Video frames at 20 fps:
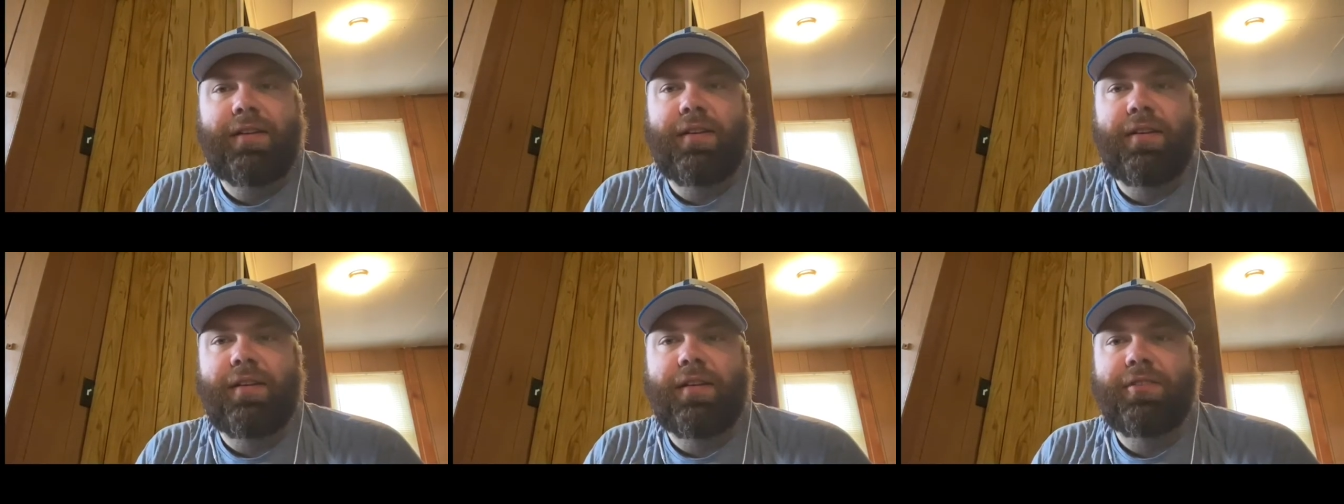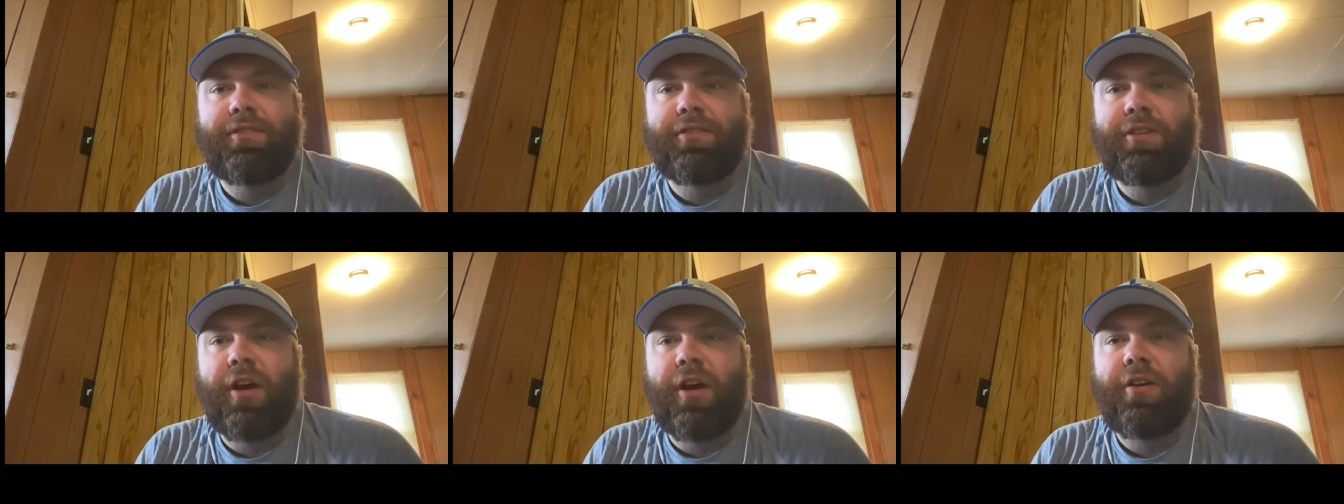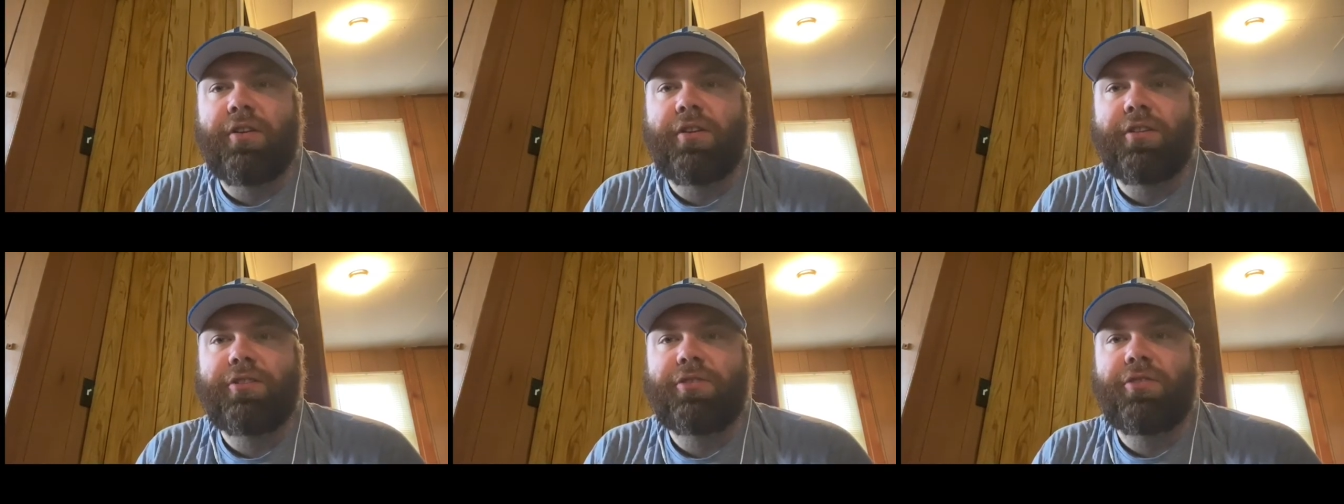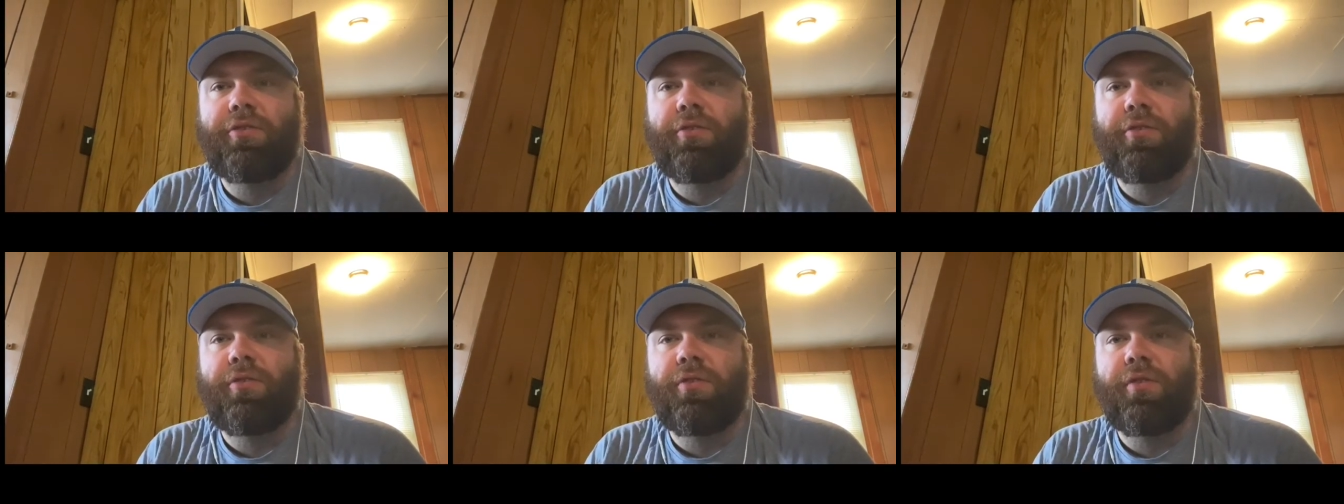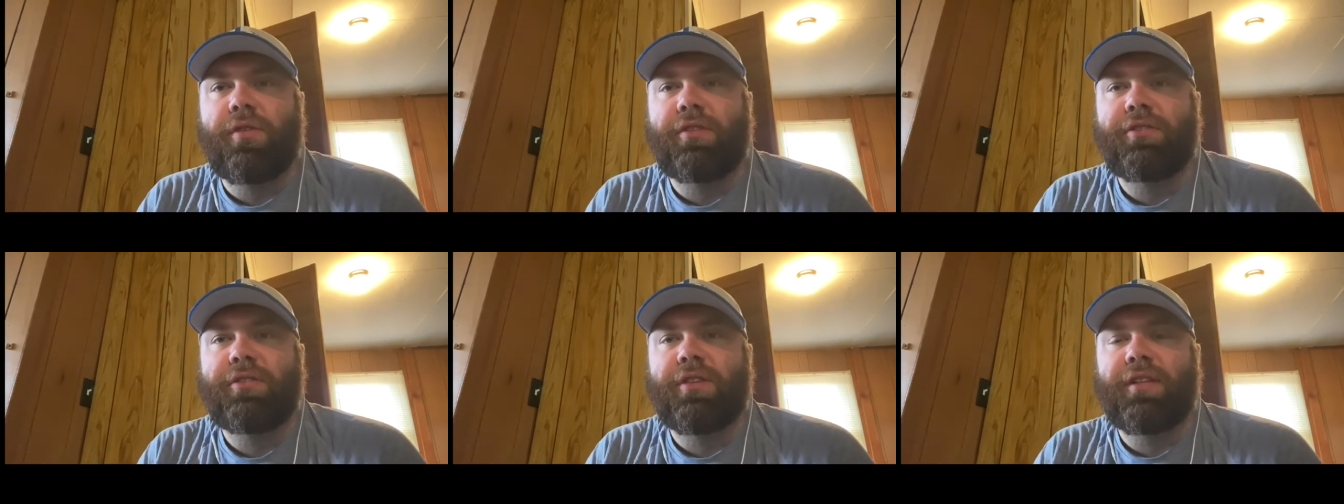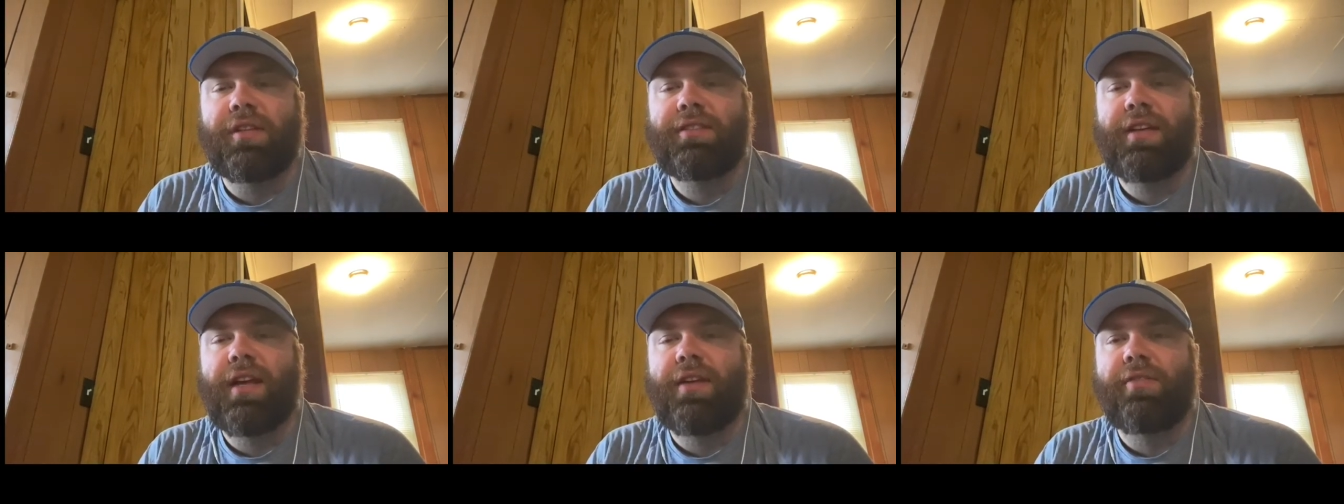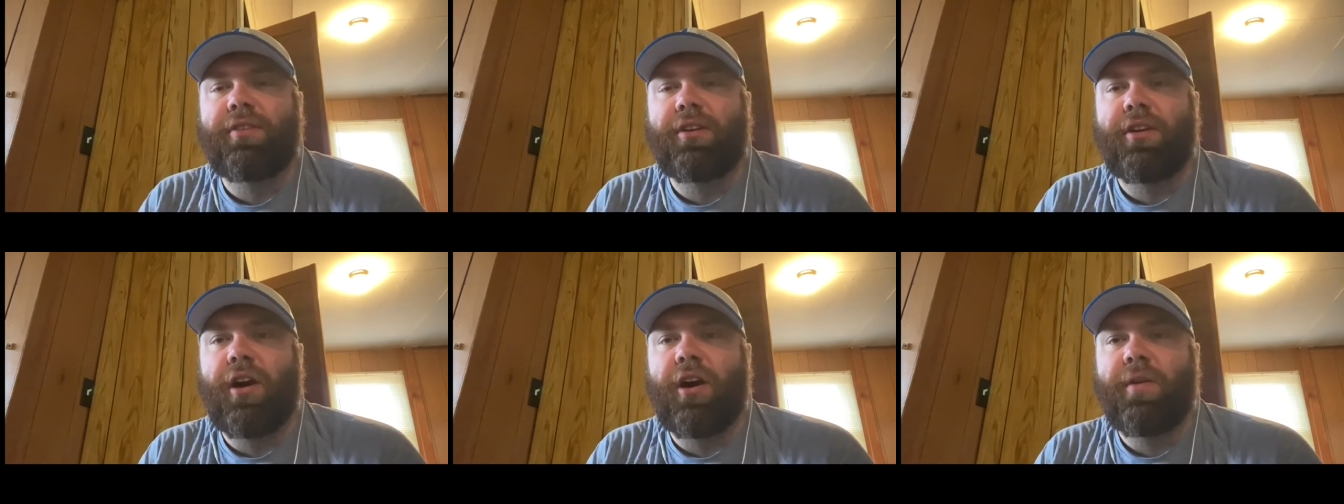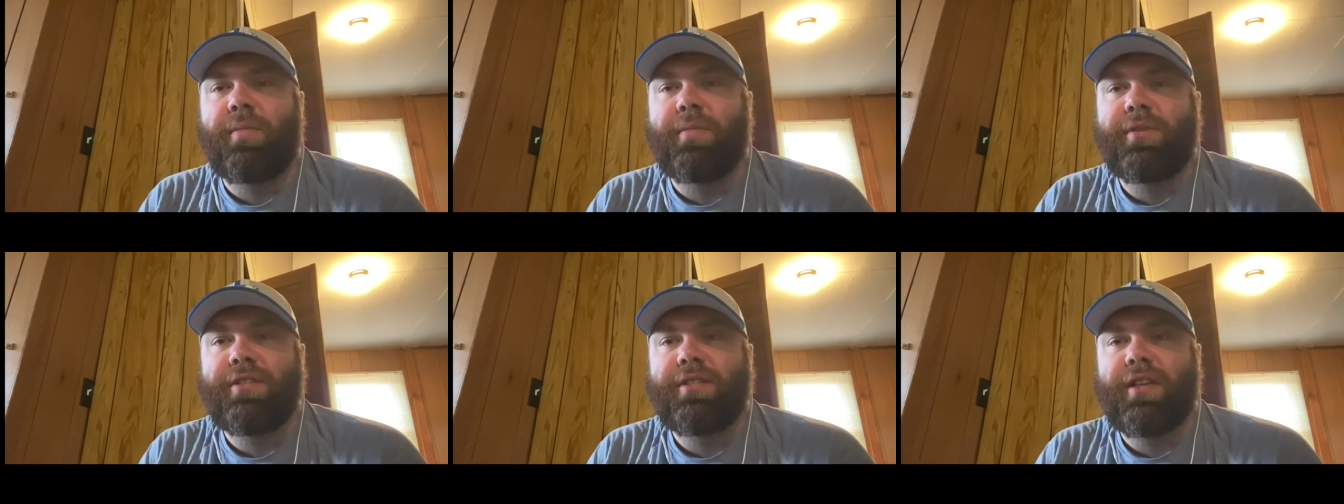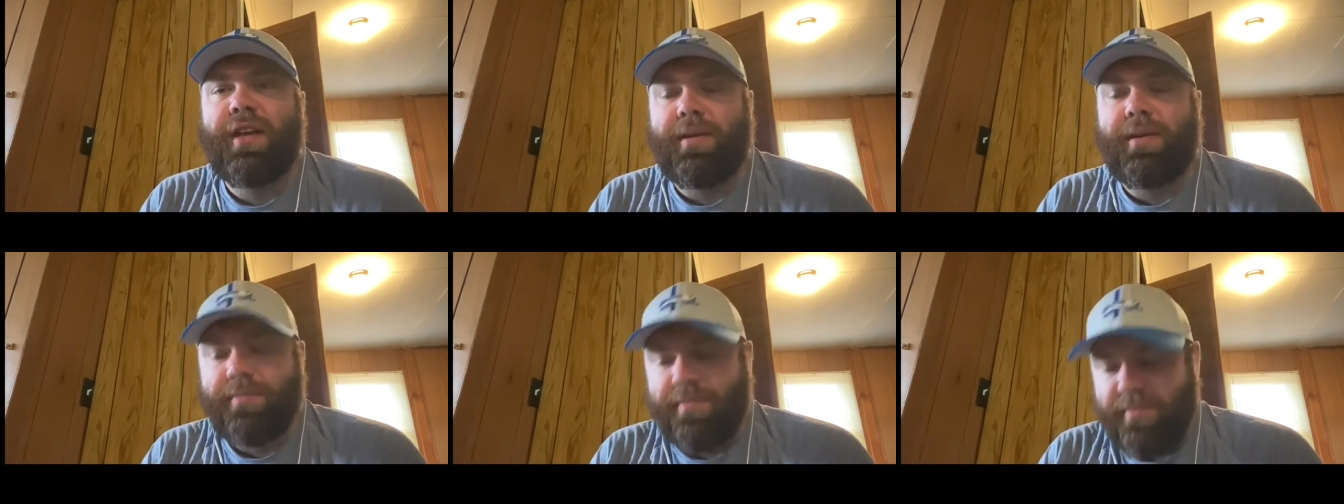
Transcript: in his yardage total. So that's kind of a garbage time